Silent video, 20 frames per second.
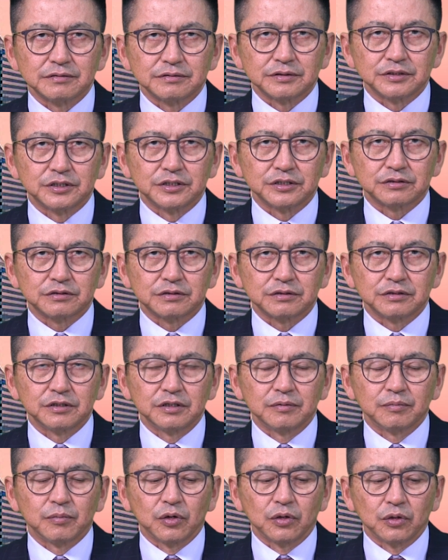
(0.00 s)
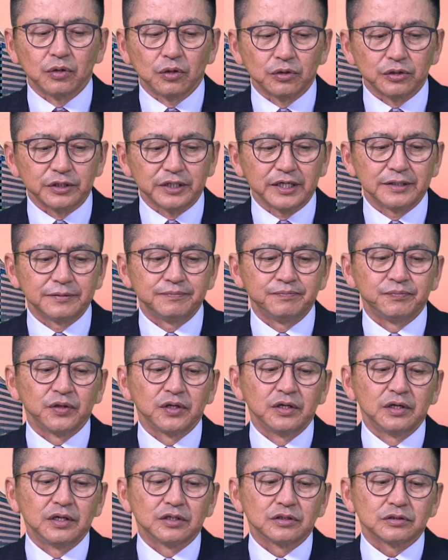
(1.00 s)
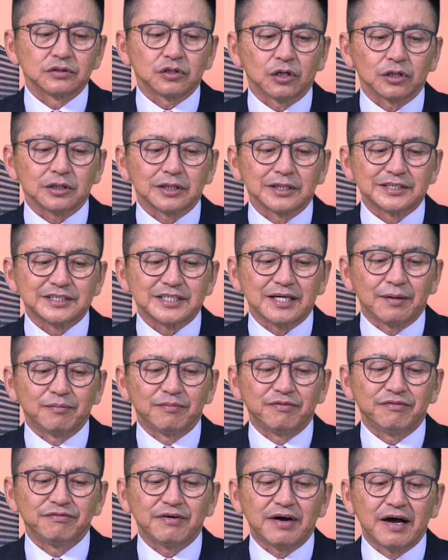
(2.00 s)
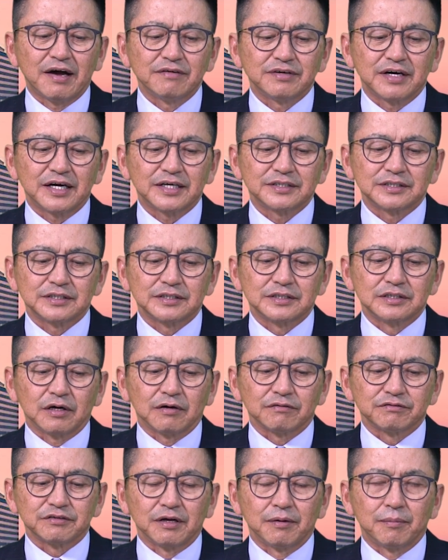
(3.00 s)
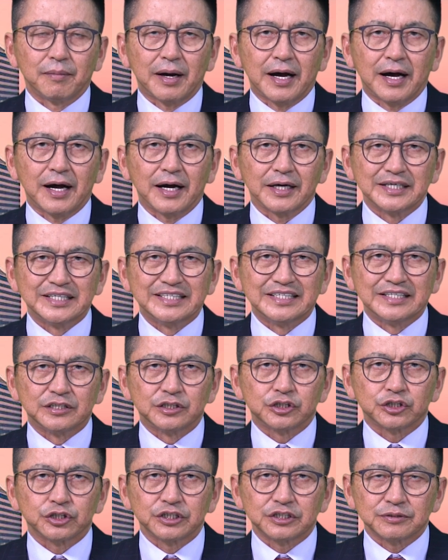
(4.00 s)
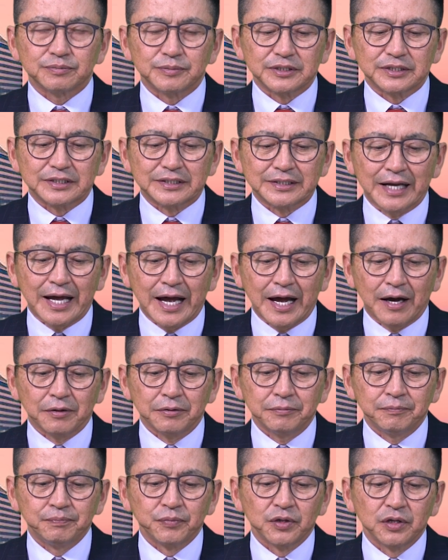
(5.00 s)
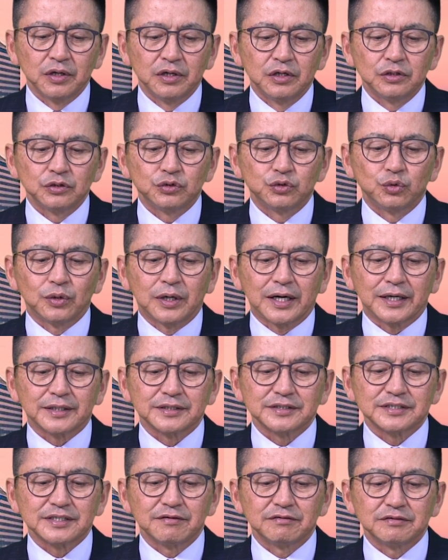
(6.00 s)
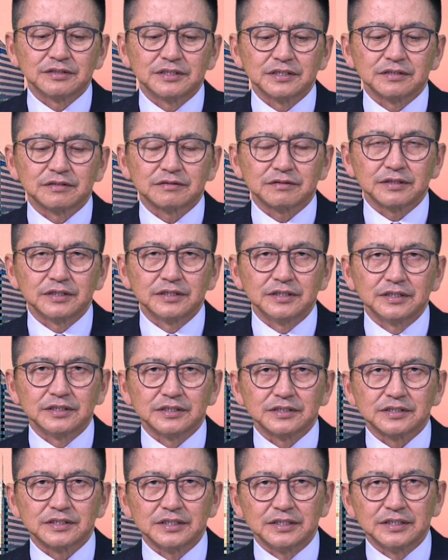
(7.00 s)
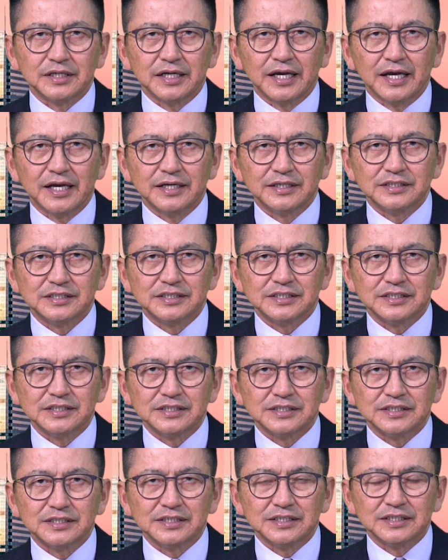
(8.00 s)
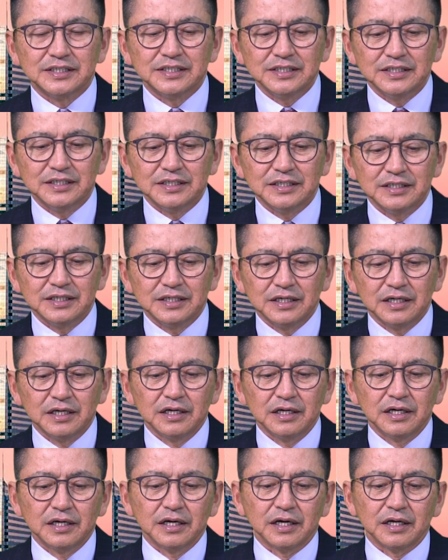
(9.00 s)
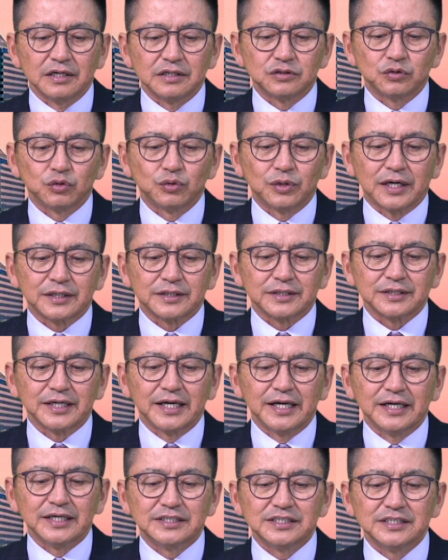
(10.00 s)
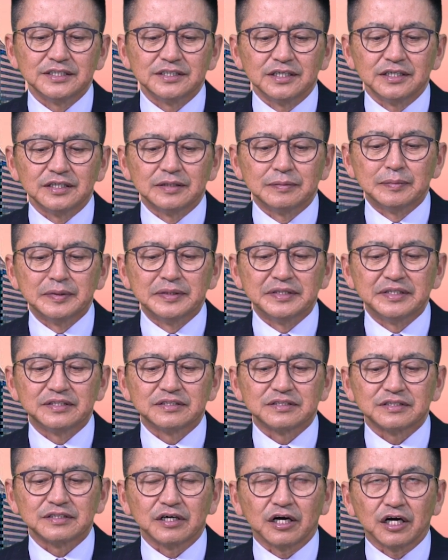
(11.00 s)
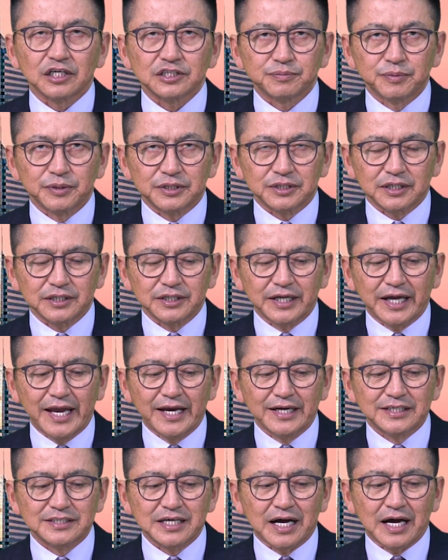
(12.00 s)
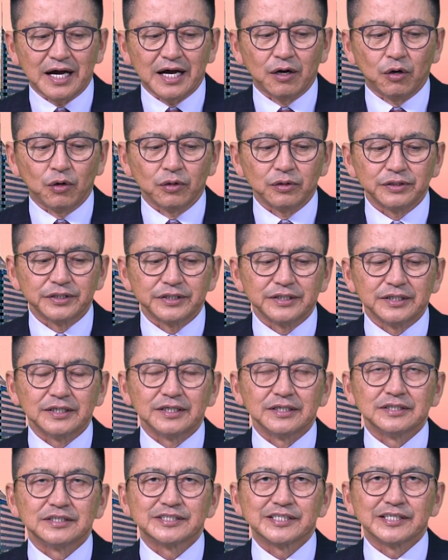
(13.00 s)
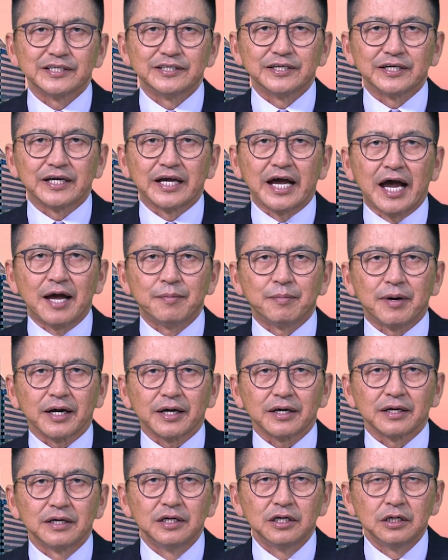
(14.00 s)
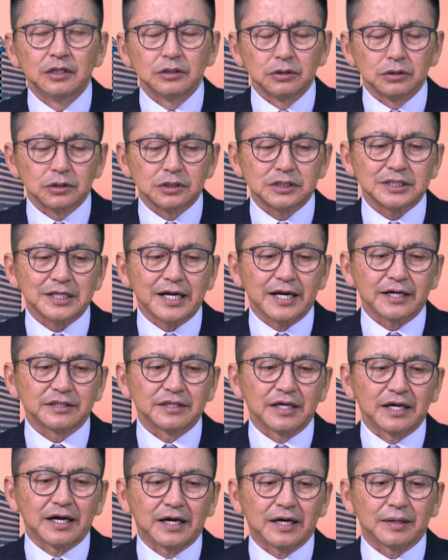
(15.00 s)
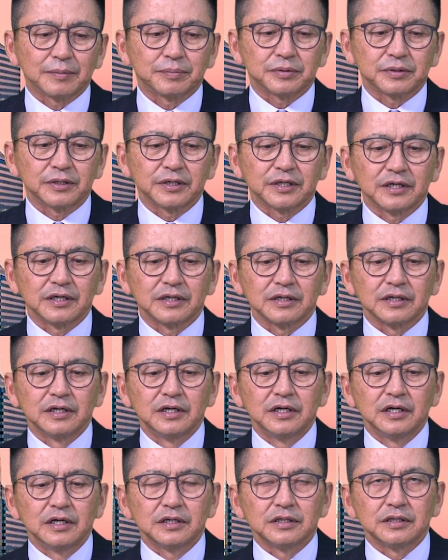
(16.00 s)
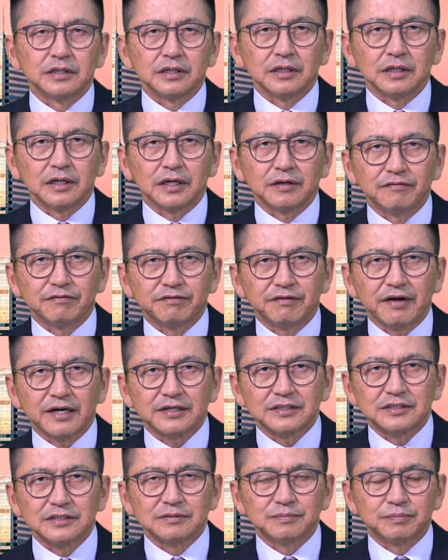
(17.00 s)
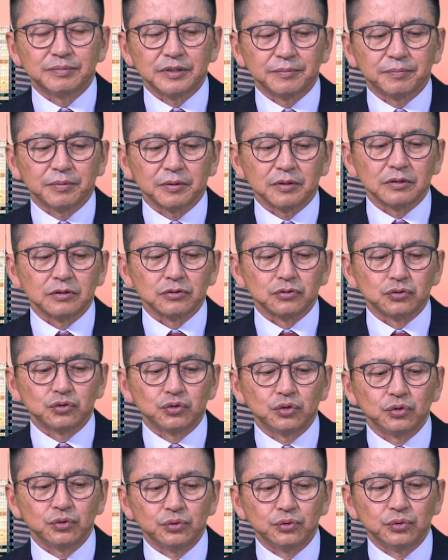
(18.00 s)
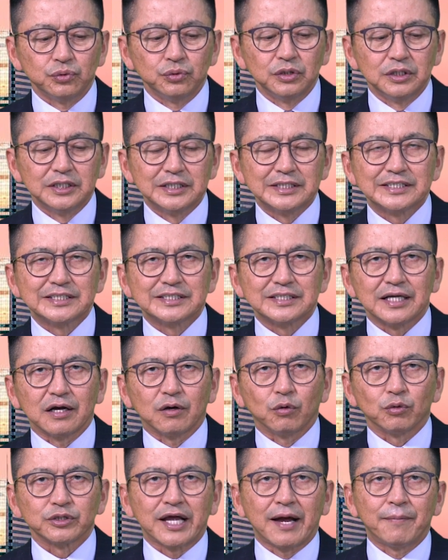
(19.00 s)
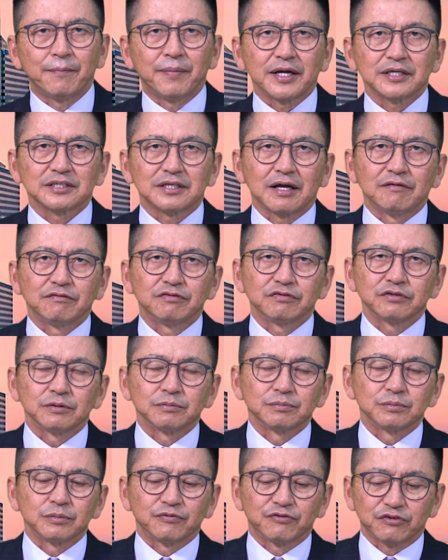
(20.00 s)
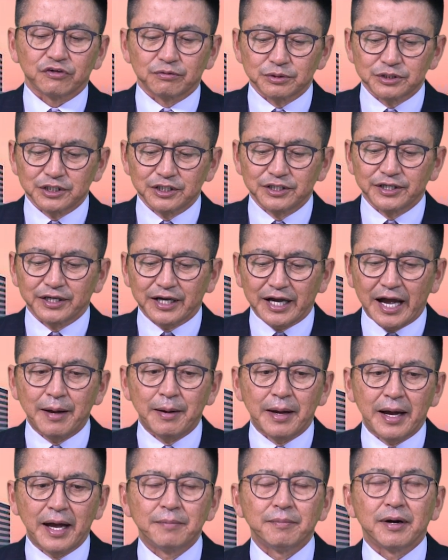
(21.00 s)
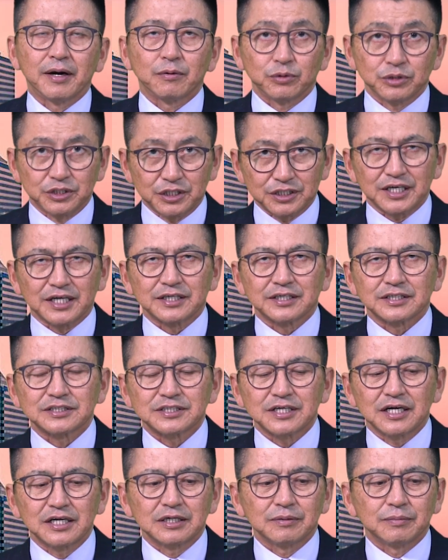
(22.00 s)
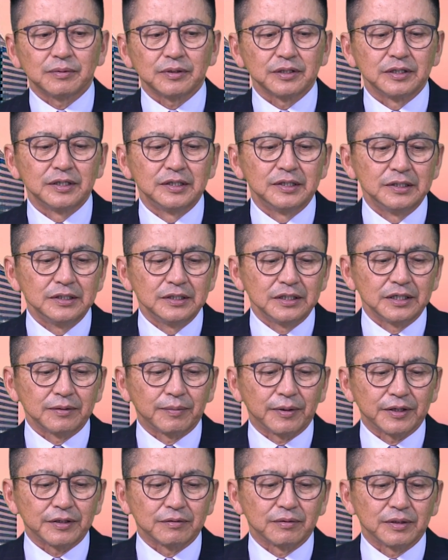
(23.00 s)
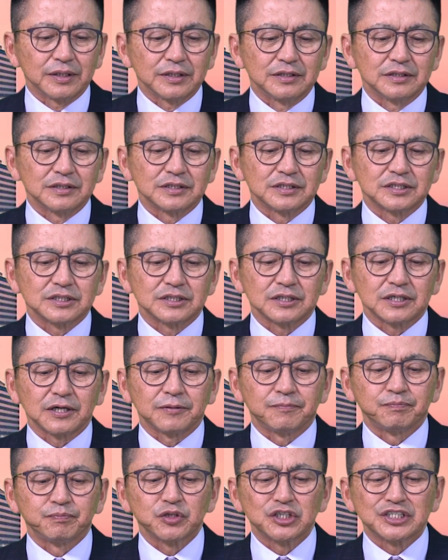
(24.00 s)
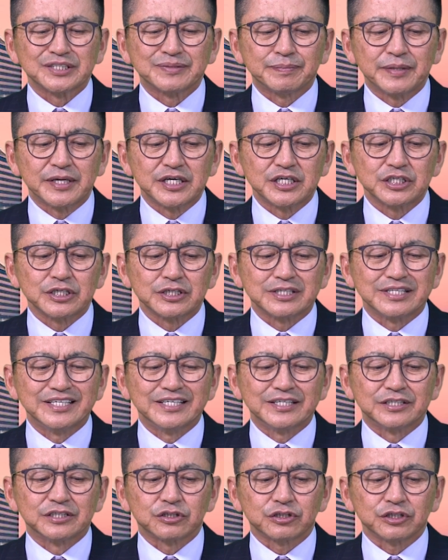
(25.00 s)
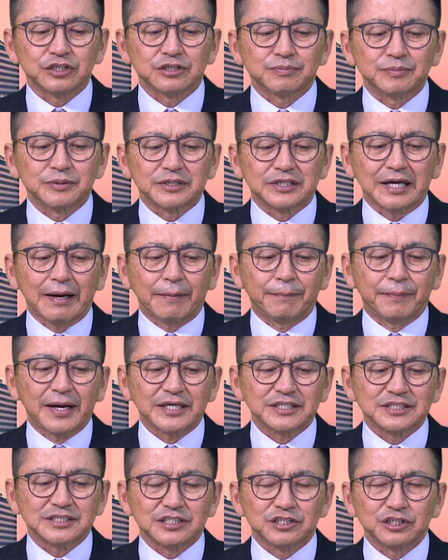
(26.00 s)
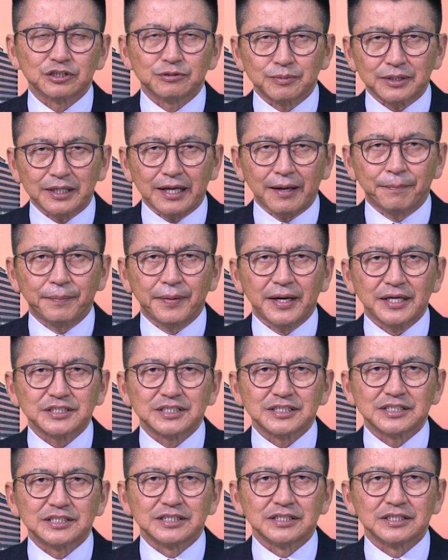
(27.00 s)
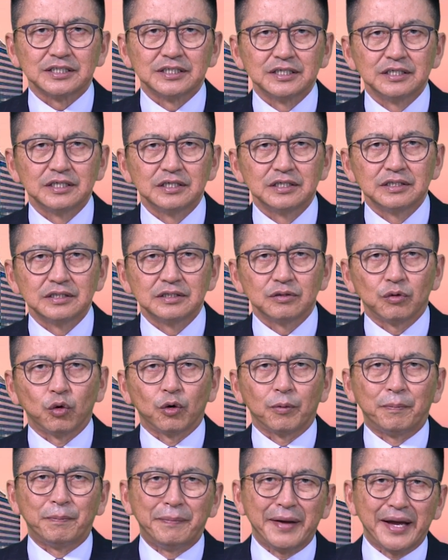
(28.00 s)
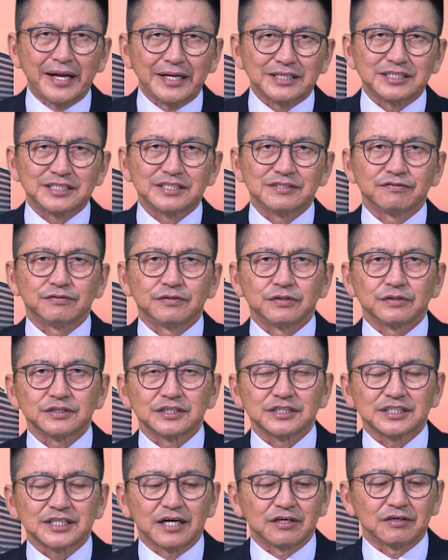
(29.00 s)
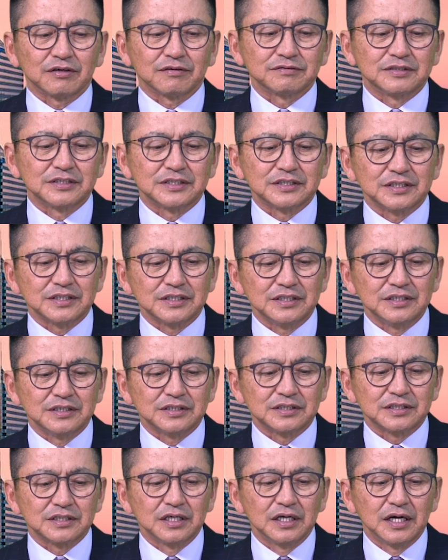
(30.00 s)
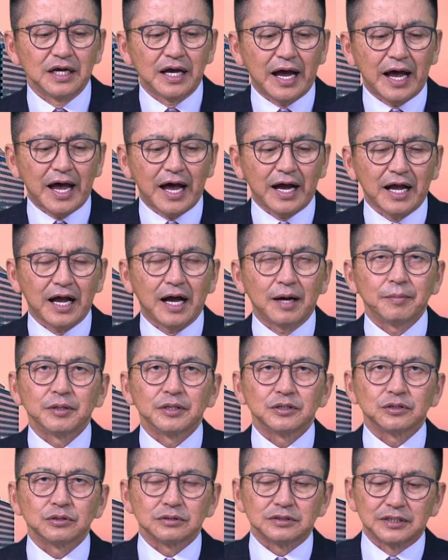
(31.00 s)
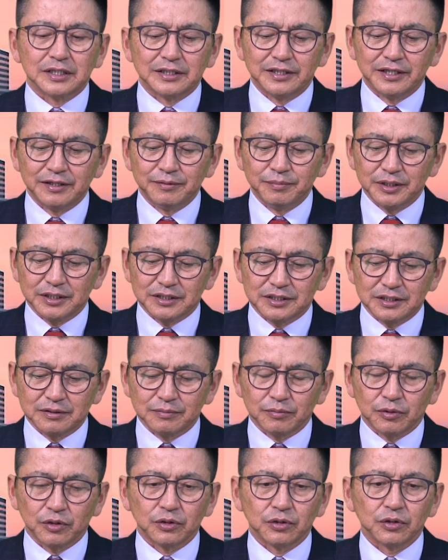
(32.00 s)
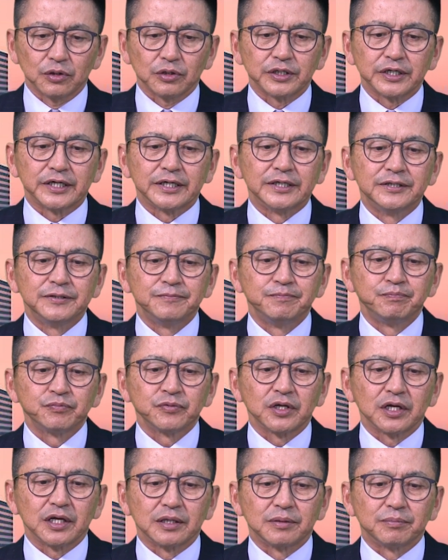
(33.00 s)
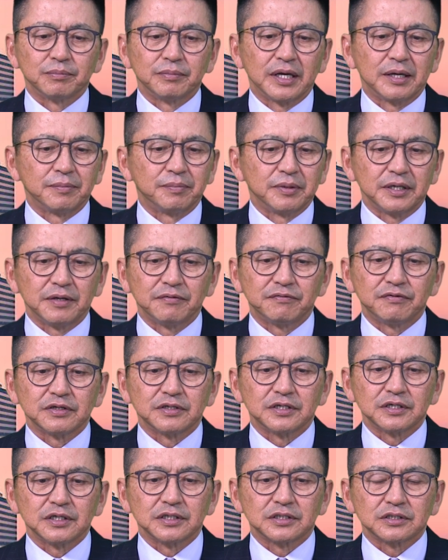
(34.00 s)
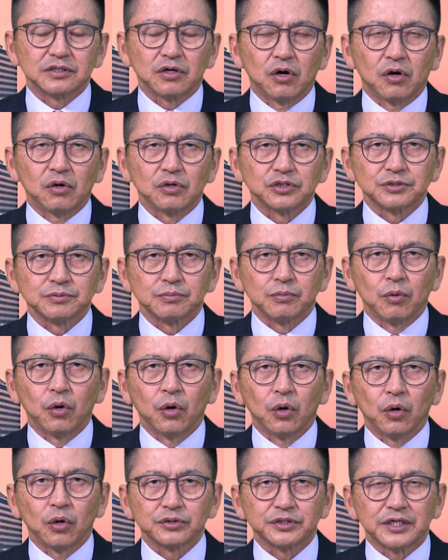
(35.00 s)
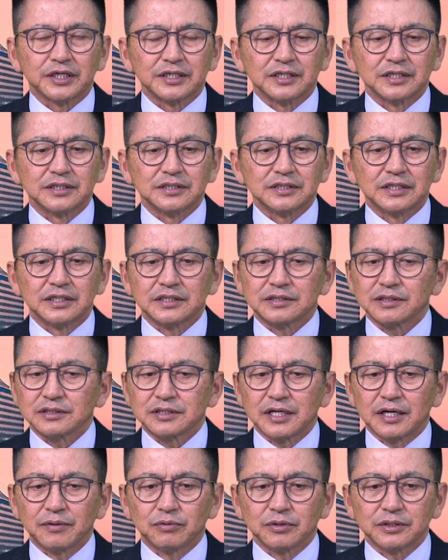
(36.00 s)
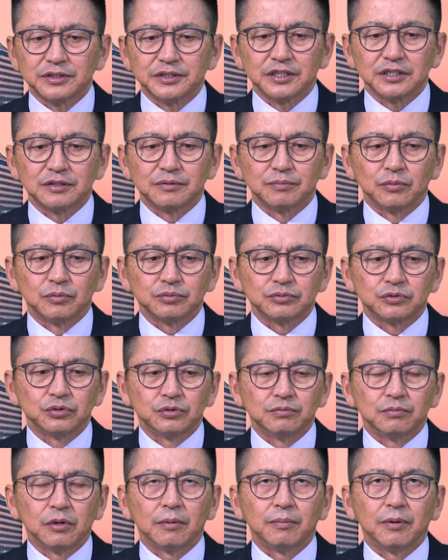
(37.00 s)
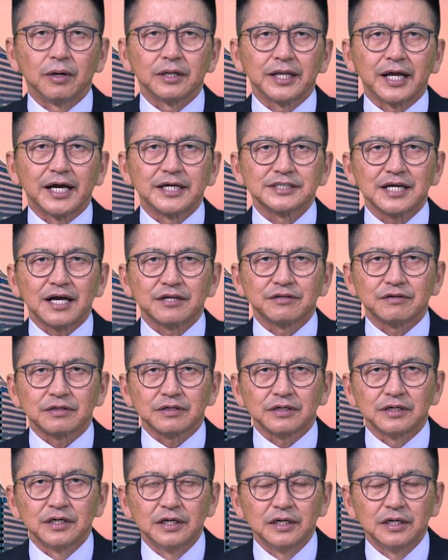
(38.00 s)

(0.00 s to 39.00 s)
registered in Mongolia, total some 500 of them are in treatment now. 273 is in NCCD, and 218 in the military hospital. 8 are only in Siling Aimak. Looks like they are bringing the infected people to Ulaanbaatar from Siling Aimak, which is understandable. And by the way, this especially treatment capacity or beds for this kind of disease are coming to the limit in Mongolia. And maybe if it goes more, then they will need to mobilize other